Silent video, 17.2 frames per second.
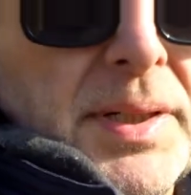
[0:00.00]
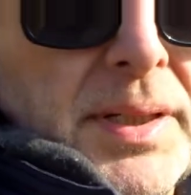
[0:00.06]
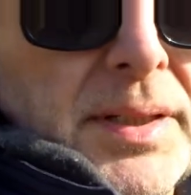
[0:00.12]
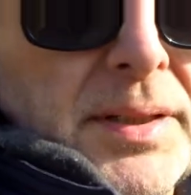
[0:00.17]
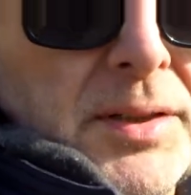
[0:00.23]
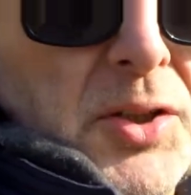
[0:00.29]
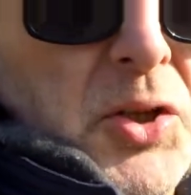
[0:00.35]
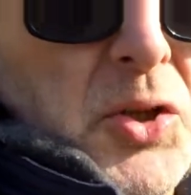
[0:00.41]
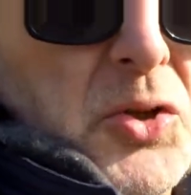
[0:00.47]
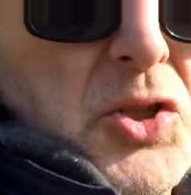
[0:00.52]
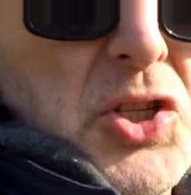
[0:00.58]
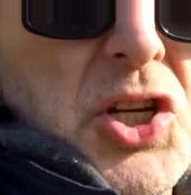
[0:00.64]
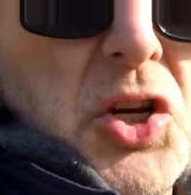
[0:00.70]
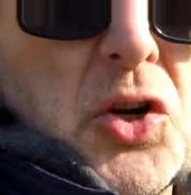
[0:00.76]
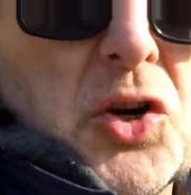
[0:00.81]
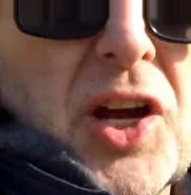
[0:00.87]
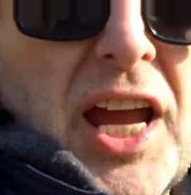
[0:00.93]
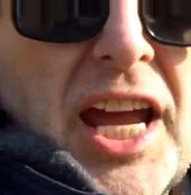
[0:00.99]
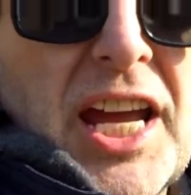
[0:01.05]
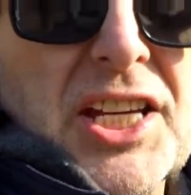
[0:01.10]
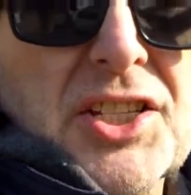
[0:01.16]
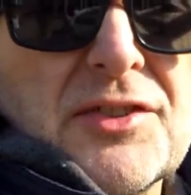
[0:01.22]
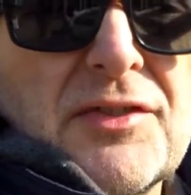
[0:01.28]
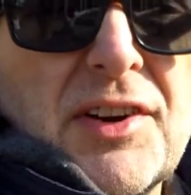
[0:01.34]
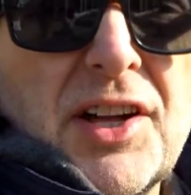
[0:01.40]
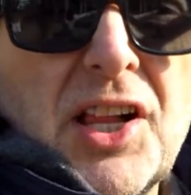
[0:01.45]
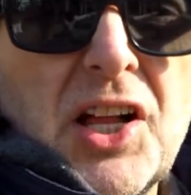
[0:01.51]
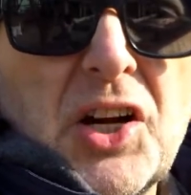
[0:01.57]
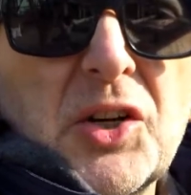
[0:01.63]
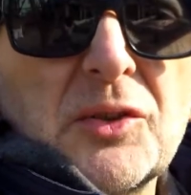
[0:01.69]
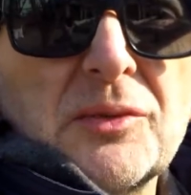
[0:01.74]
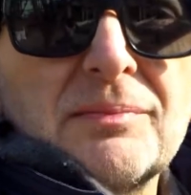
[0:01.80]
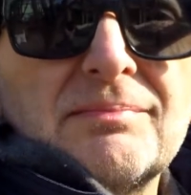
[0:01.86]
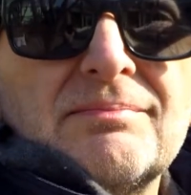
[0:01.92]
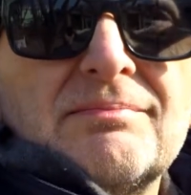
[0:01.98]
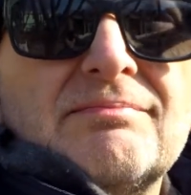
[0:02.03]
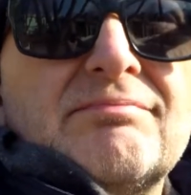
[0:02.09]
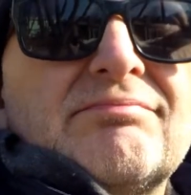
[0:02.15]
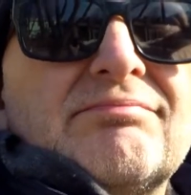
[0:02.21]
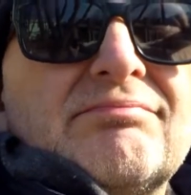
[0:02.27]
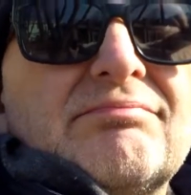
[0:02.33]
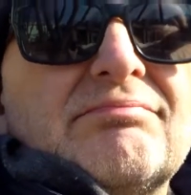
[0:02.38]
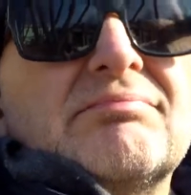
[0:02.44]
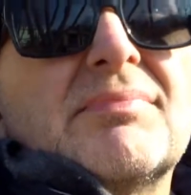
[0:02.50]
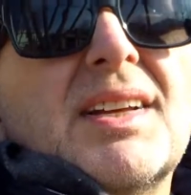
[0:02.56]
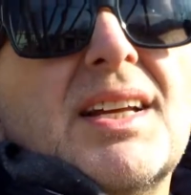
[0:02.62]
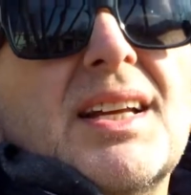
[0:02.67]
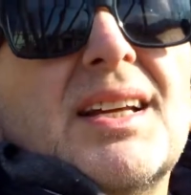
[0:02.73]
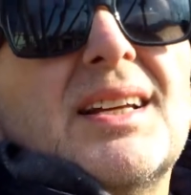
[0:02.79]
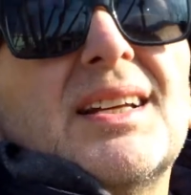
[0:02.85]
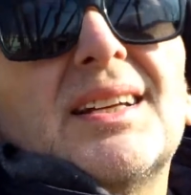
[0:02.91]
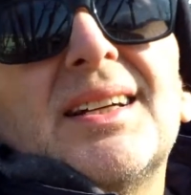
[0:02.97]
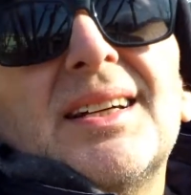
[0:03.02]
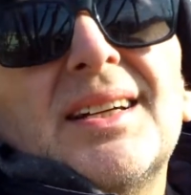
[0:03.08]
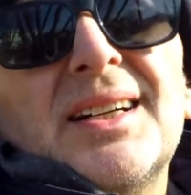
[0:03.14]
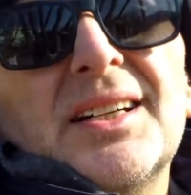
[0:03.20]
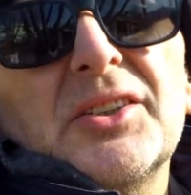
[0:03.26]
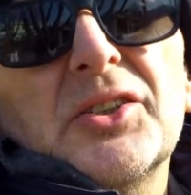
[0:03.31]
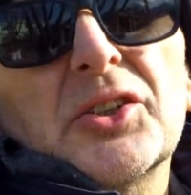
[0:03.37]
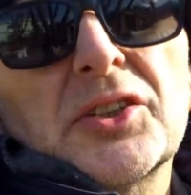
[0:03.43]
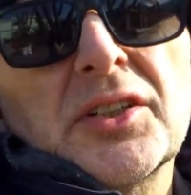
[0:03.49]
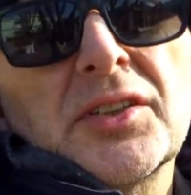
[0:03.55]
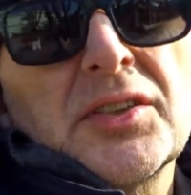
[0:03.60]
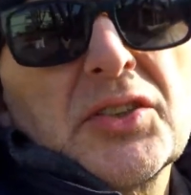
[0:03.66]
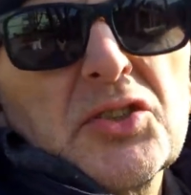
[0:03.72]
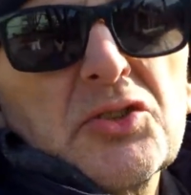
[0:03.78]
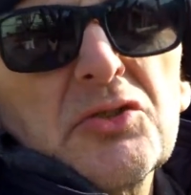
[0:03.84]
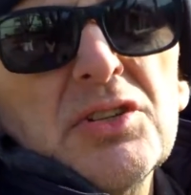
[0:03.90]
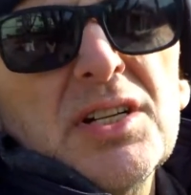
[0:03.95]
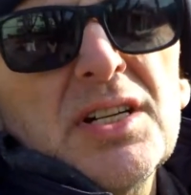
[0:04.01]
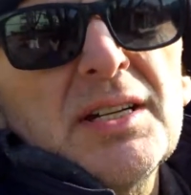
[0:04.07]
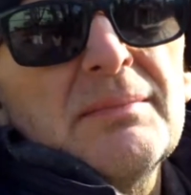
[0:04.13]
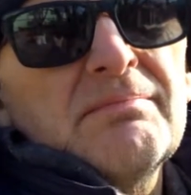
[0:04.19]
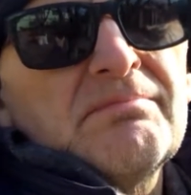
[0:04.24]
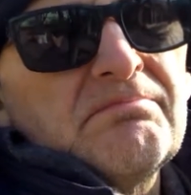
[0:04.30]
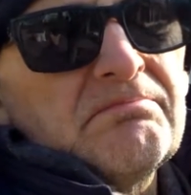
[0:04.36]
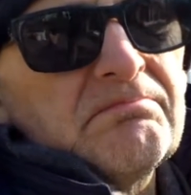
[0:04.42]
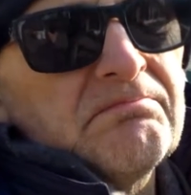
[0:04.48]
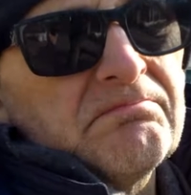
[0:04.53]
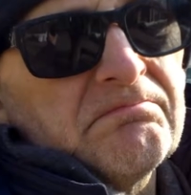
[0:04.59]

but no geocache fell out. I looked at the tree.